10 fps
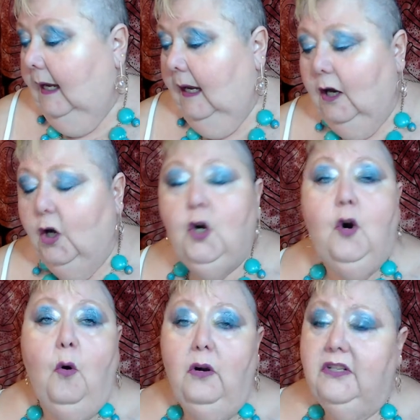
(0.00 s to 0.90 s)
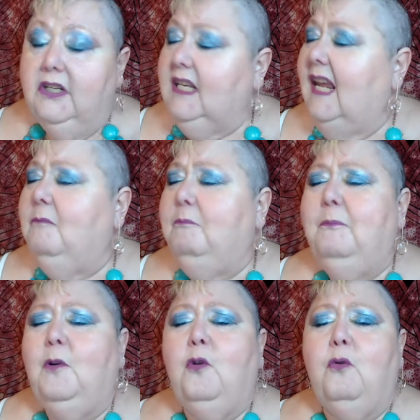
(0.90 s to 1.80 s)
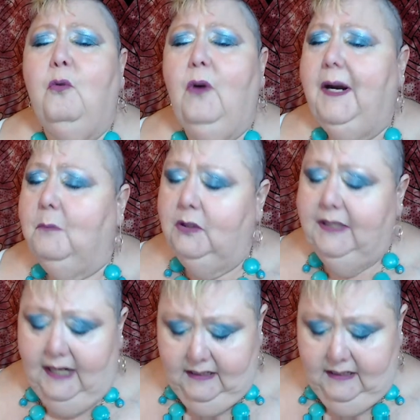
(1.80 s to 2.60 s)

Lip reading: gorgeous, incredible dancer,